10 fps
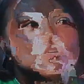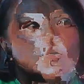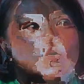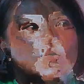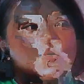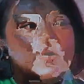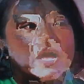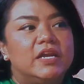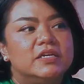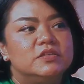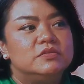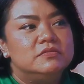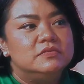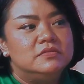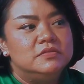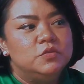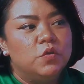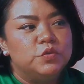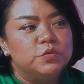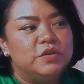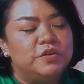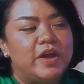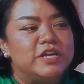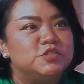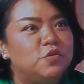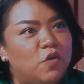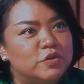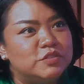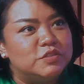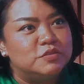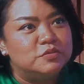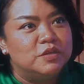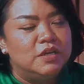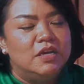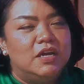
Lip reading: So I had to go through a crash course.